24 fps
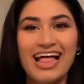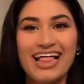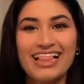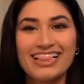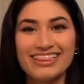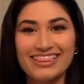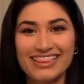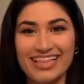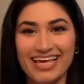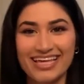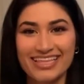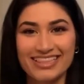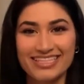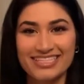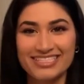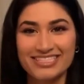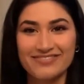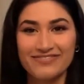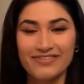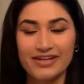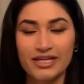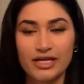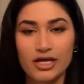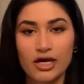Like this
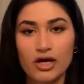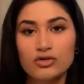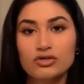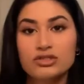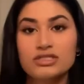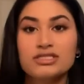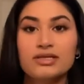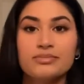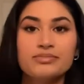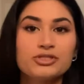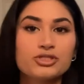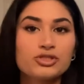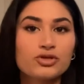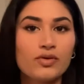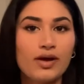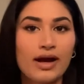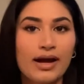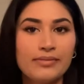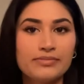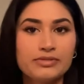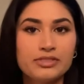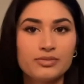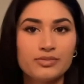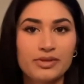video,
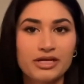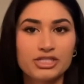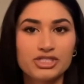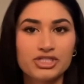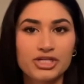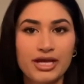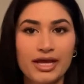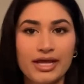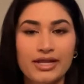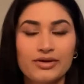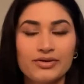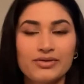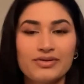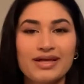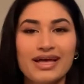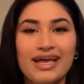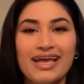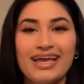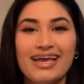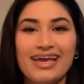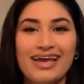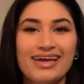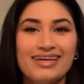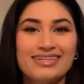subscribe to my channel,
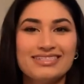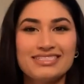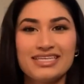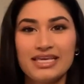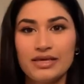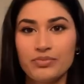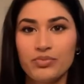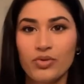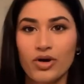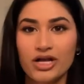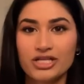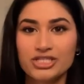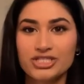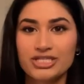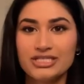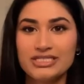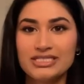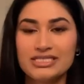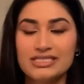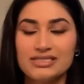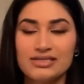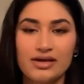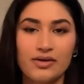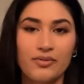and keep watching
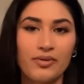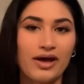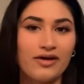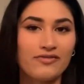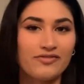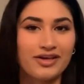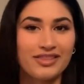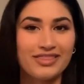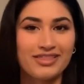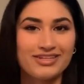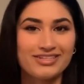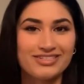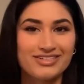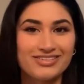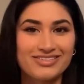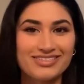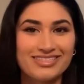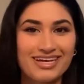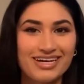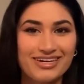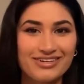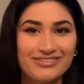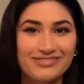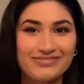to see how everything turns
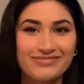out.